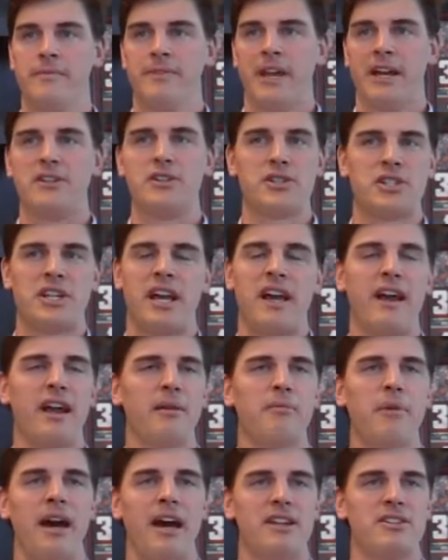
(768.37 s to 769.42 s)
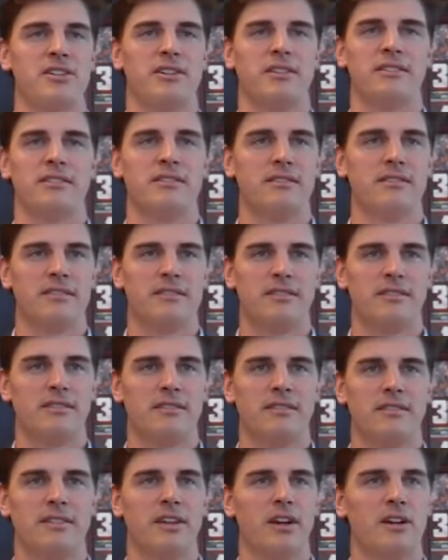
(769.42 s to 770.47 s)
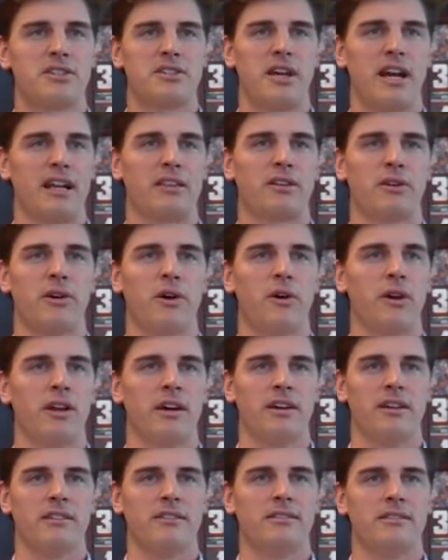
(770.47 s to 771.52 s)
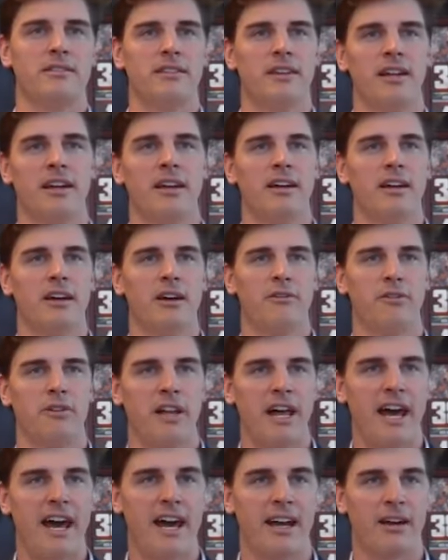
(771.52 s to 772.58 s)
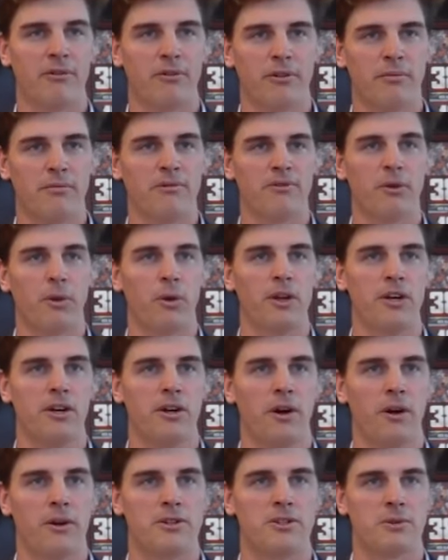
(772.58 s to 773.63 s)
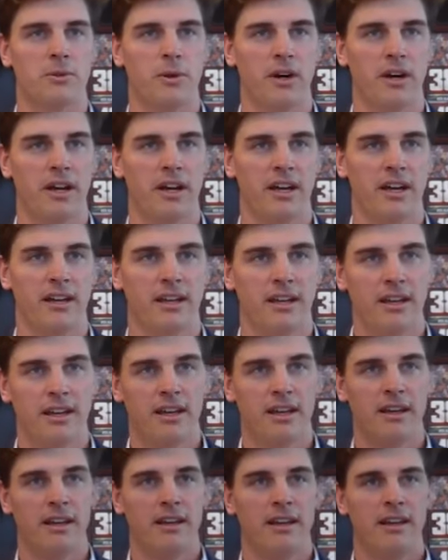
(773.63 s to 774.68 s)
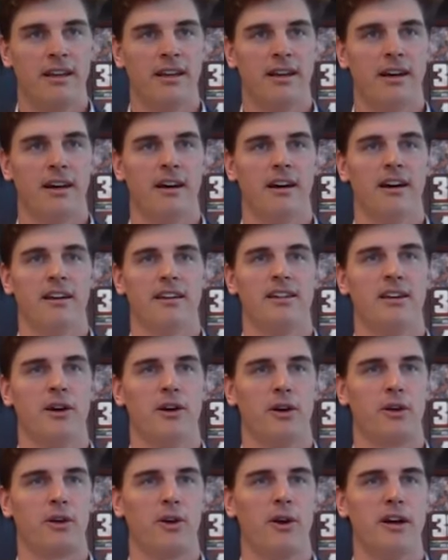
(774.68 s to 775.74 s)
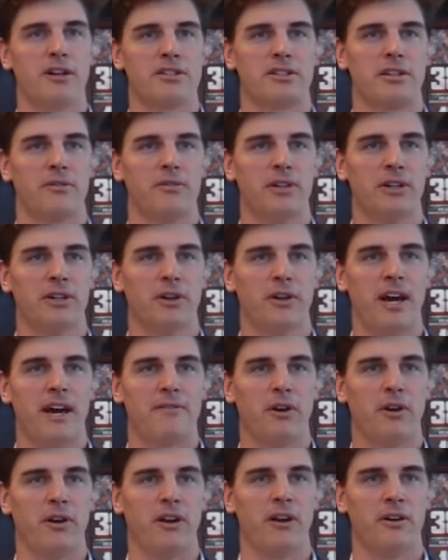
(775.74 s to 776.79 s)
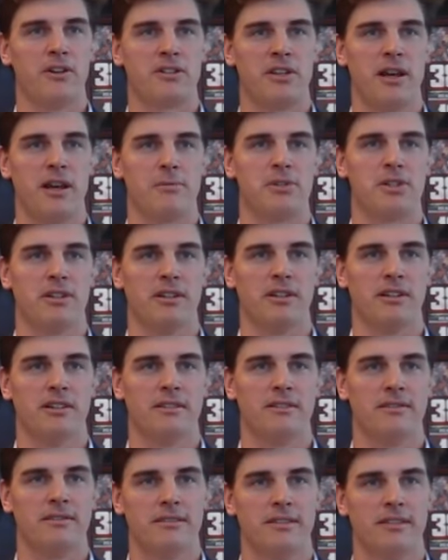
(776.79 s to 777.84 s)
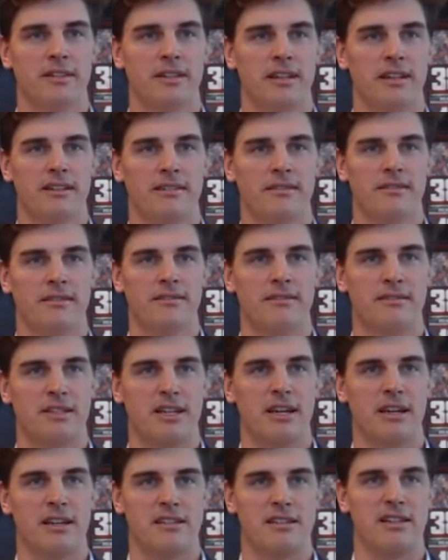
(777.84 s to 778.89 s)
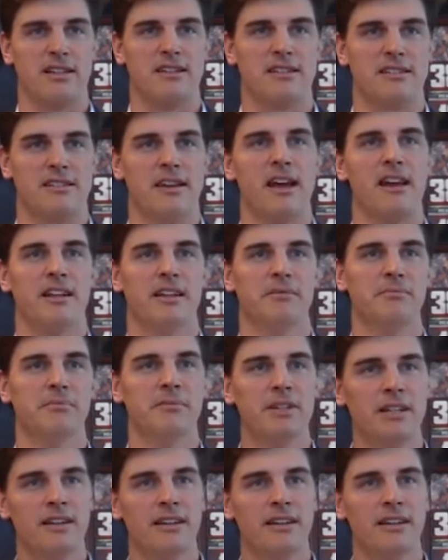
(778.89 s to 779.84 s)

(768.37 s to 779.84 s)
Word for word: I just can't imagine. You know, it's like throwing a a flag from 40 yards away, uh, you know, across the field after an interception and in Tennessee Stadium.